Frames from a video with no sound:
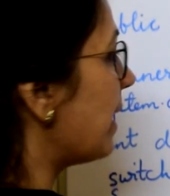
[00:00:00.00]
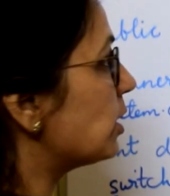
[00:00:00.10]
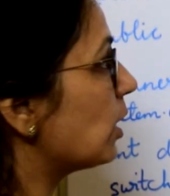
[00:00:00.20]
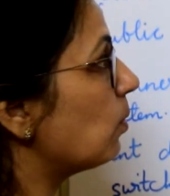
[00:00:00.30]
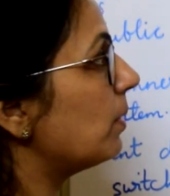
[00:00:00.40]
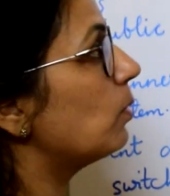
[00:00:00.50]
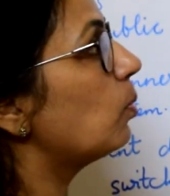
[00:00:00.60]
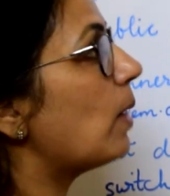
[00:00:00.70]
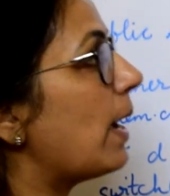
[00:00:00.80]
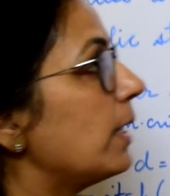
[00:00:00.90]
matching with
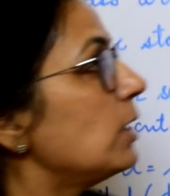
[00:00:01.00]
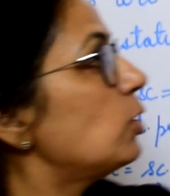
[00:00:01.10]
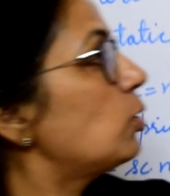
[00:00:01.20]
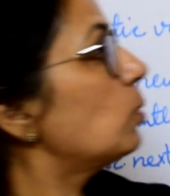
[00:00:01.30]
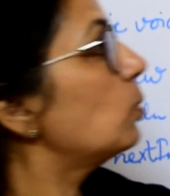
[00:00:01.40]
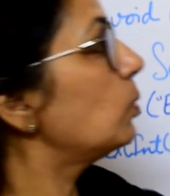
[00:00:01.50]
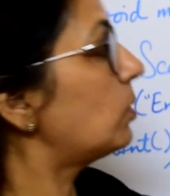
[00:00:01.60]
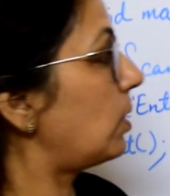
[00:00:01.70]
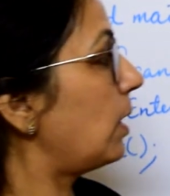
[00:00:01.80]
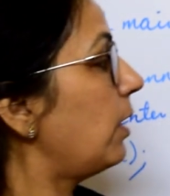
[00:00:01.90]
1, 2,
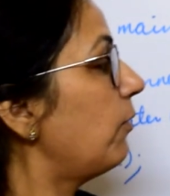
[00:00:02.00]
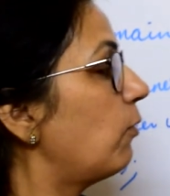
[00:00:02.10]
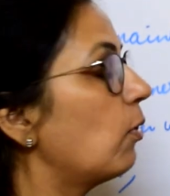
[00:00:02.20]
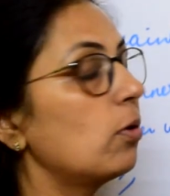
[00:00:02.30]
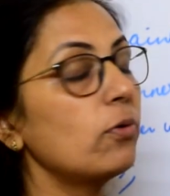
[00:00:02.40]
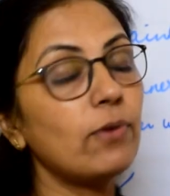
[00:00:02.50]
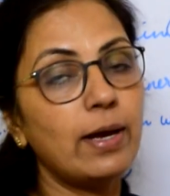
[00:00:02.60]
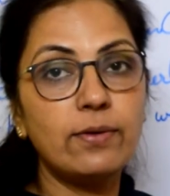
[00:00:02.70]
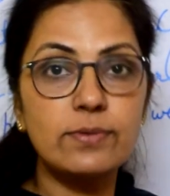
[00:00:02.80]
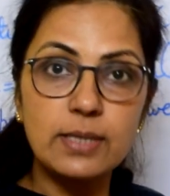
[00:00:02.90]
3, 4,
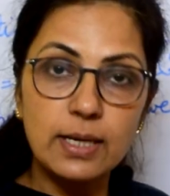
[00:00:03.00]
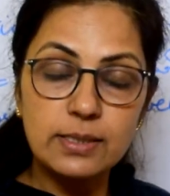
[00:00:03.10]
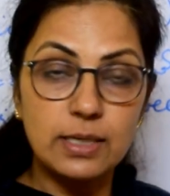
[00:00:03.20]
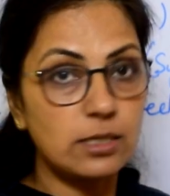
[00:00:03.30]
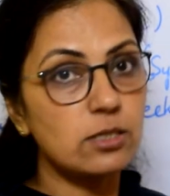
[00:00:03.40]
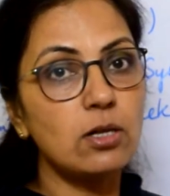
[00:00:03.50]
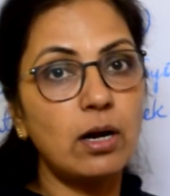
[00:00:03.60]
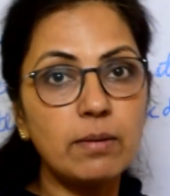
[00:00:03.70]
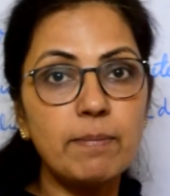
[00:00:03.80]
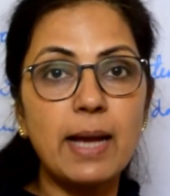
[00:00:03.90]
5, 6. It is
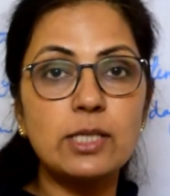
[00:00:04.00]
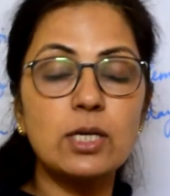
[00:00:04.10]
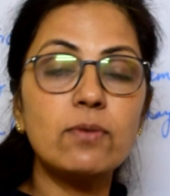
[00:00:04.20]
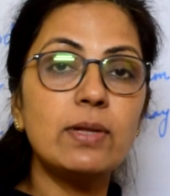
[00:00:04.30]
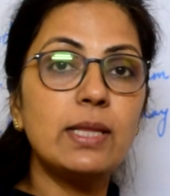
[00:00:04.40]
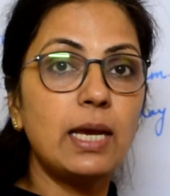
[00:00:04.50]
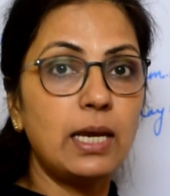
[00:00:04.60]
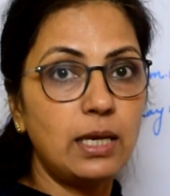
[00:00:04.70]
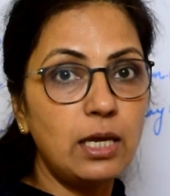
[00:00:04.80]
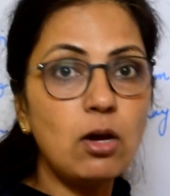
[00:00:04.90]
not matching with
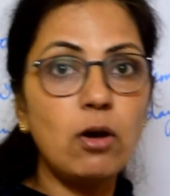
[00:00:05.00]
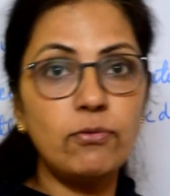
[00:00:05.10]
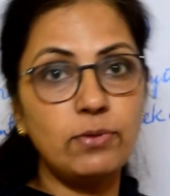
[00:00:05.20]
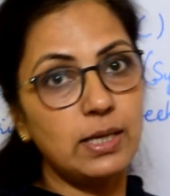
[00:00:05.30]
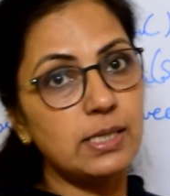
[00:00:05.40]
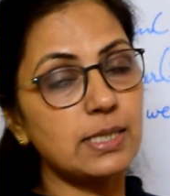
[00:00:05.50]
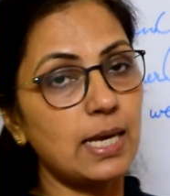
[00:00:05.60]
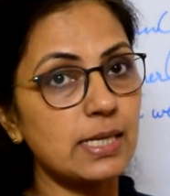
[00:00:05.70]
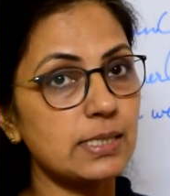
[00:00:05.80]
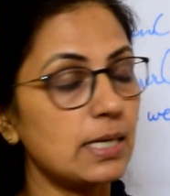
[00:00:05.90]
any of these
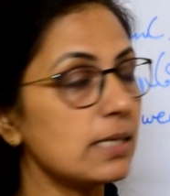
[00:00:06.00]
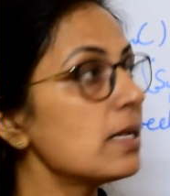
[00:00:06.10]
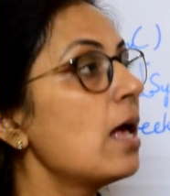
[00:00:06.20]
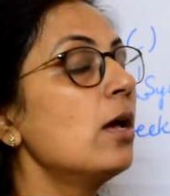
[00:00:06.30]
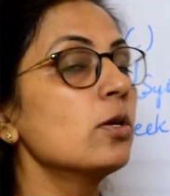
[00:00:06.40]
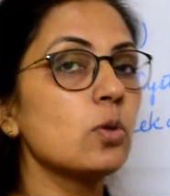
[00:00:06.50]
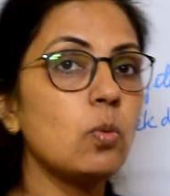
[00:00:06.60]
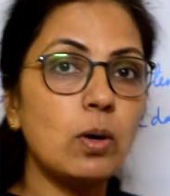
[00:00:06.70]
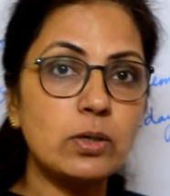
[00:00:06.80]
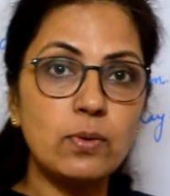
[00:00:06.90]
cases. So,
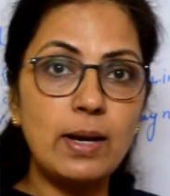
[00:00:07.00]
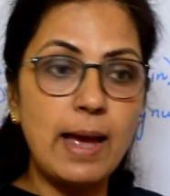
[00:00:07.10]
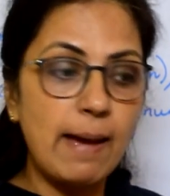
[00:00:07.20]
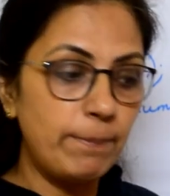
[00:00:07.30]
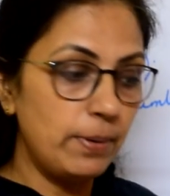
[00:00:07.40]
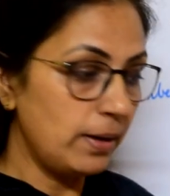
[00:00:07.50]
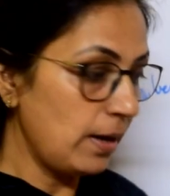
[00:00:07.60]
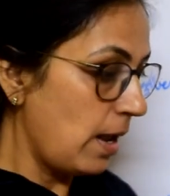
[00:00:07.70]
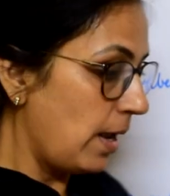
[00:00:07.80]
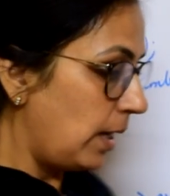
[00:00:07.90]
what will happen?
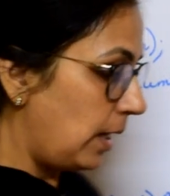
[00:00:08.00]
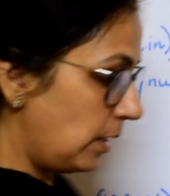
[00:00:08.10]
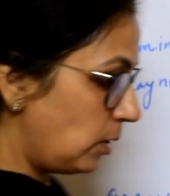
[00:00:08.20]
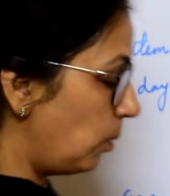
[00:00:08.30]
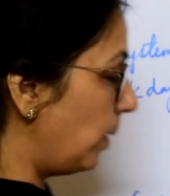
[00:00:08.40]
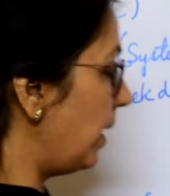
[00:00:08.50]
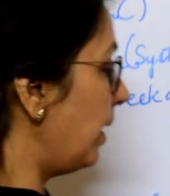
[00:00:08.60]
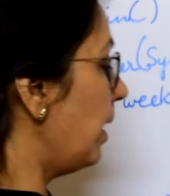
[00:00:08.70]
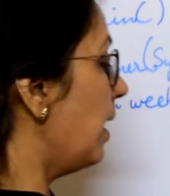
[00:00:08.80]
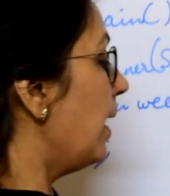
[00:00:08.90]
It will